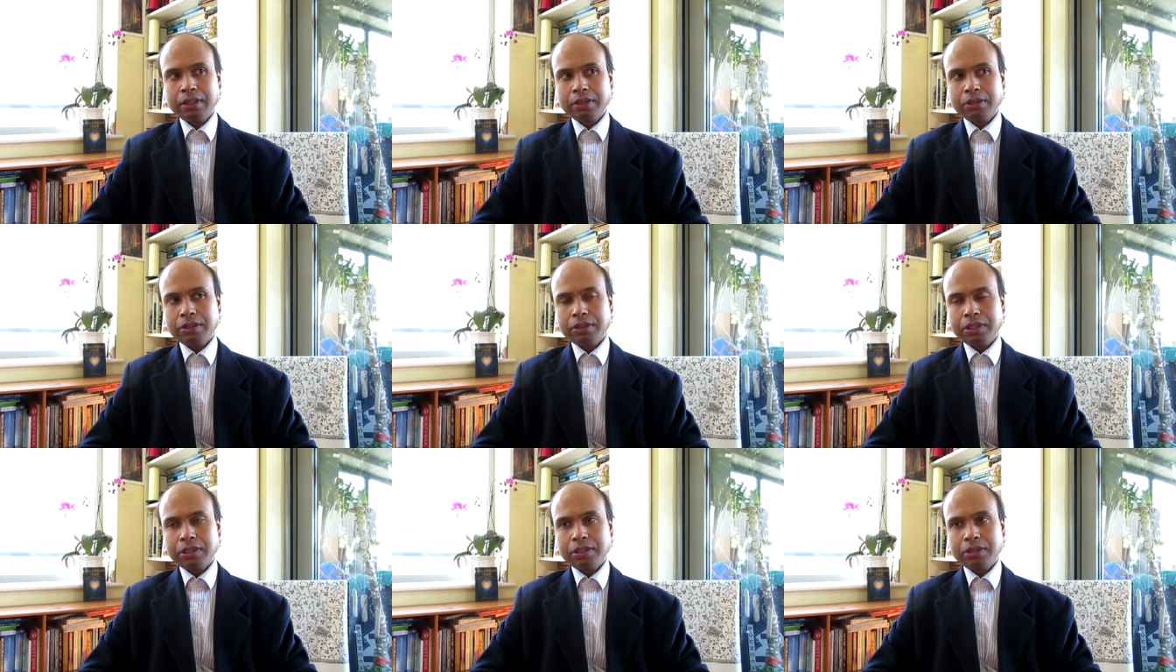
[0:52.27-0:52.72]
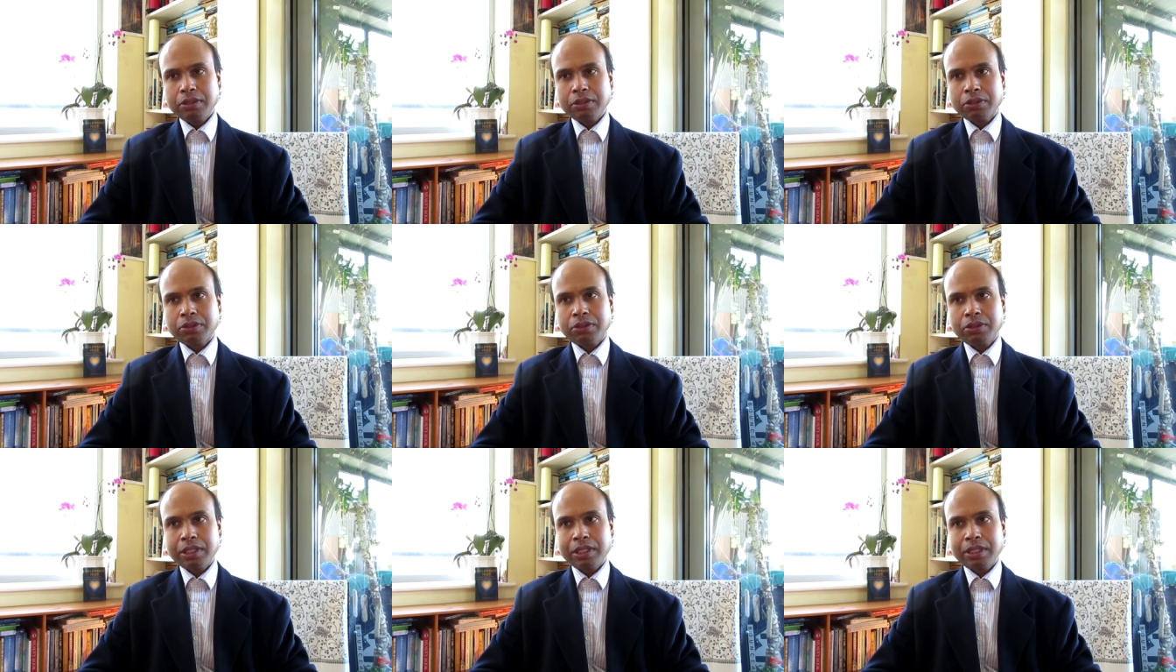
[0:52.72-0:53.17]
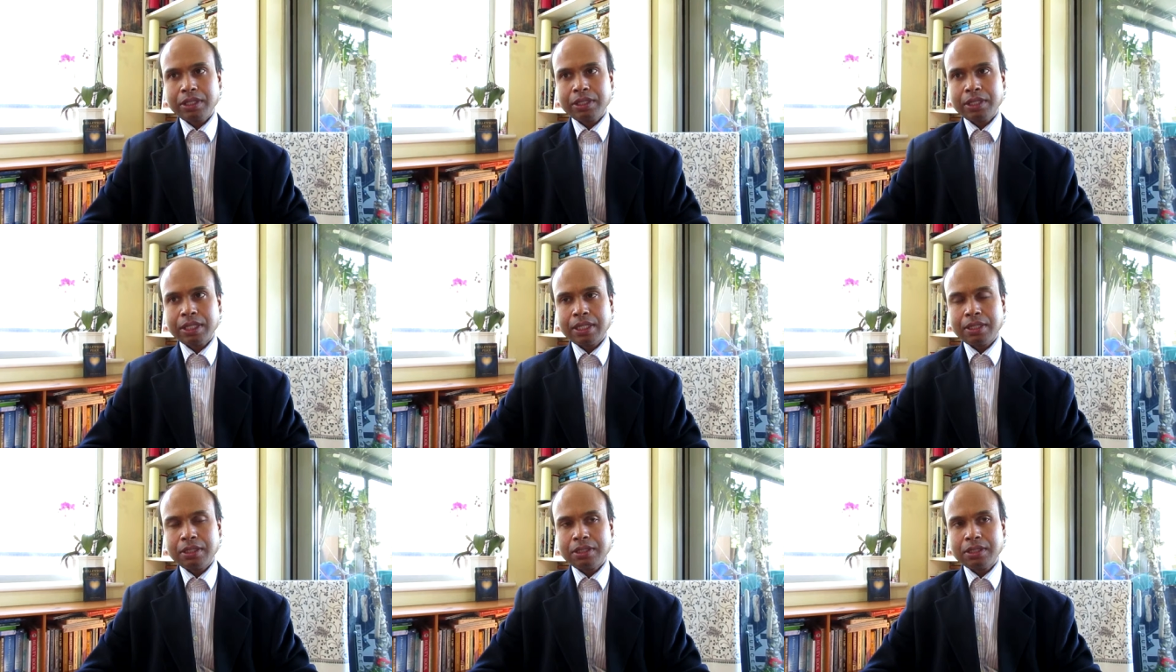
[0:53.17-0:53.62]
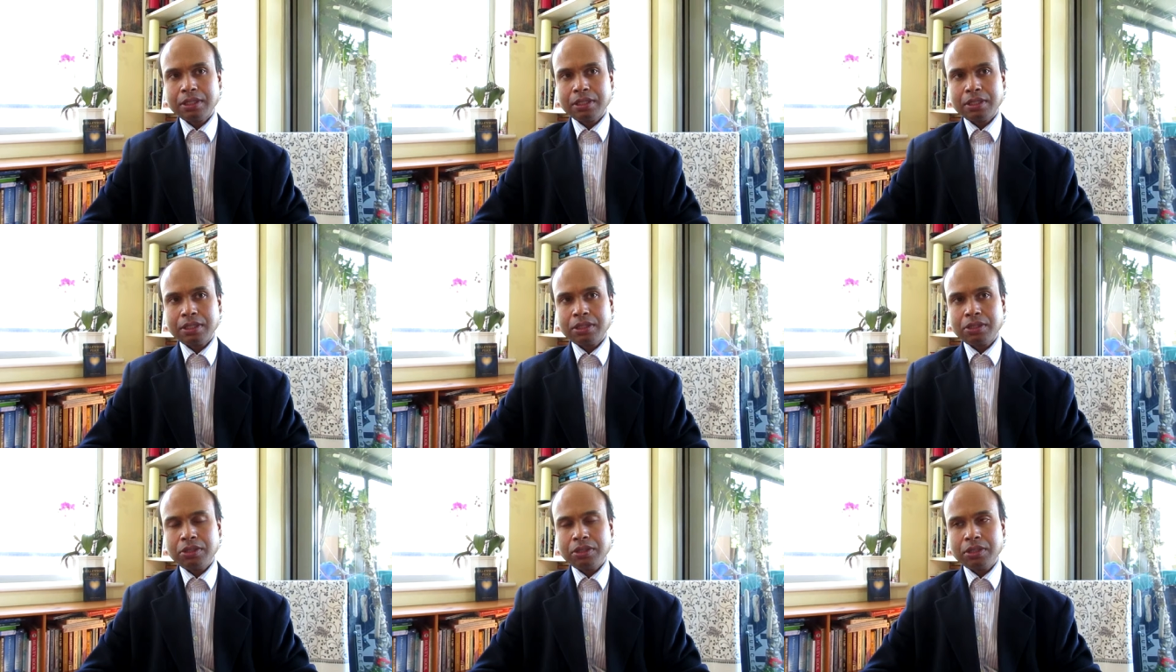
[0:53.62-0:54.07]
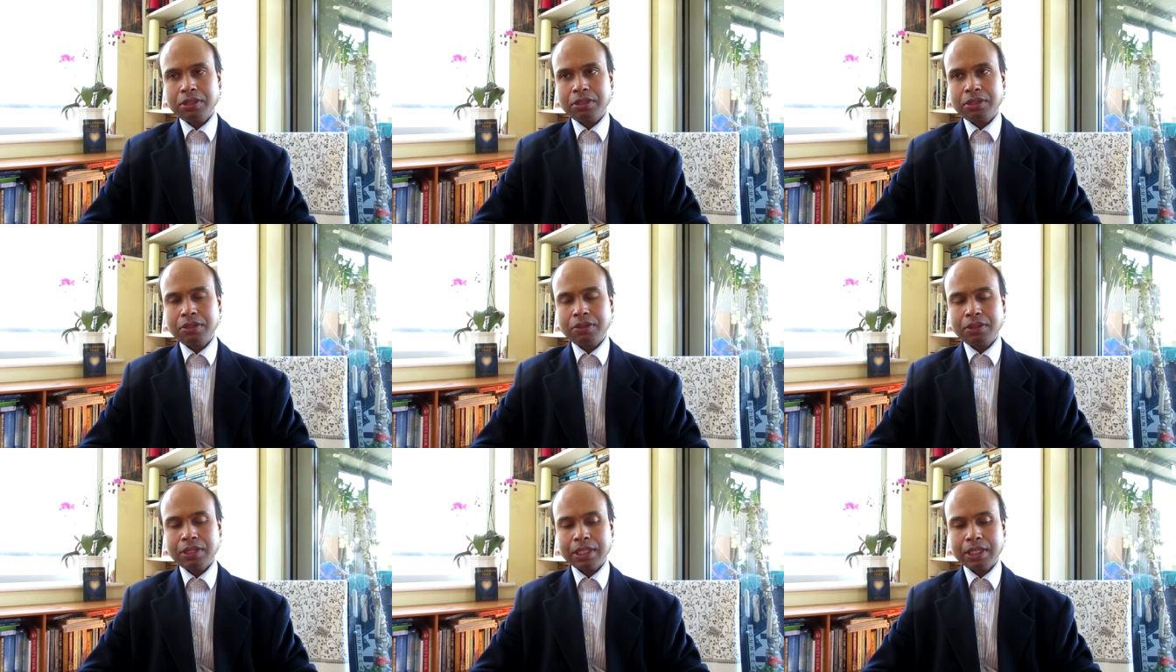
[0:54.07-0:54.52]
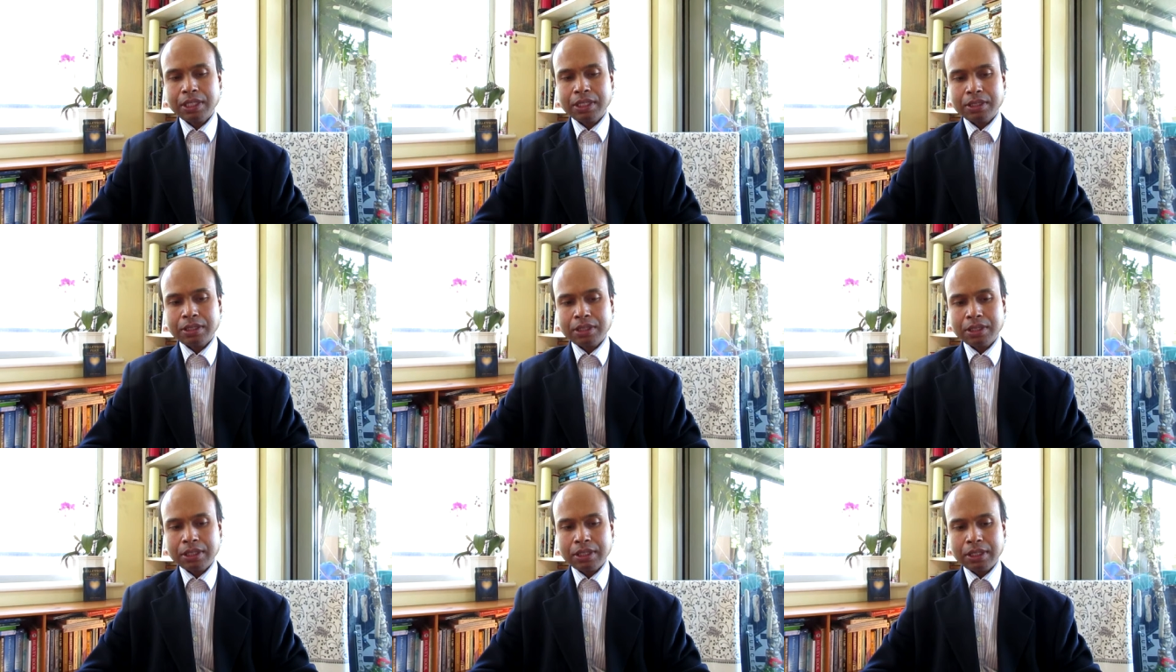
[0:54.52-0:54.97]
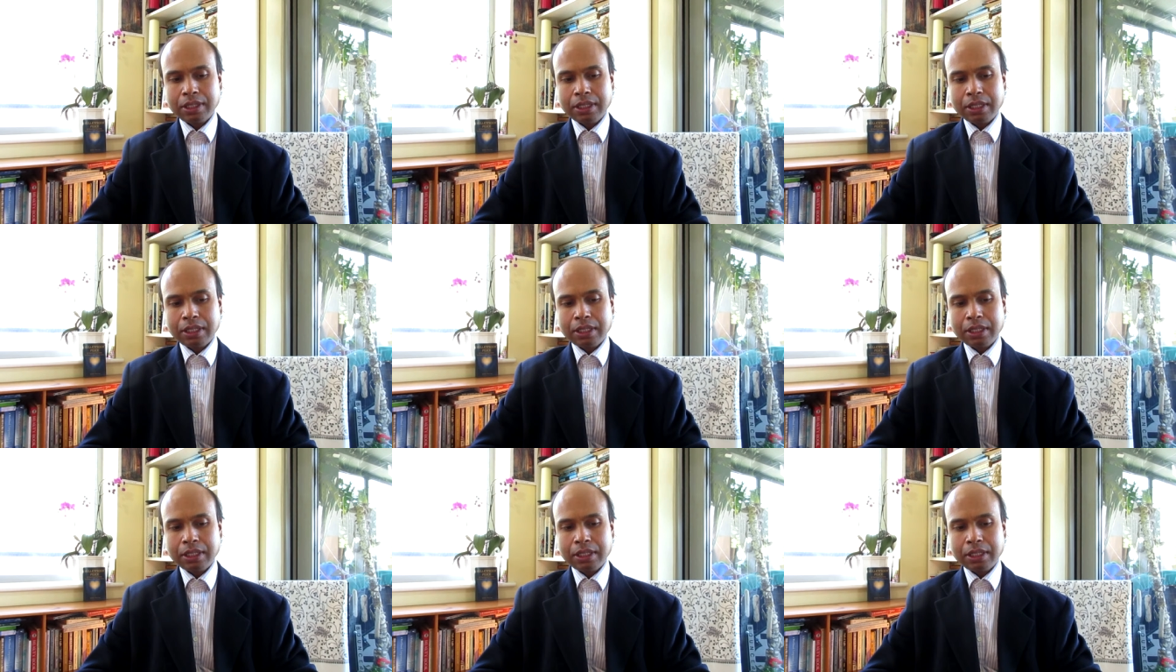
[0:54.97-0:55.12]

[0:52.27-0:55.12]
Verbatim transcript: God did not create cancer. So you can do that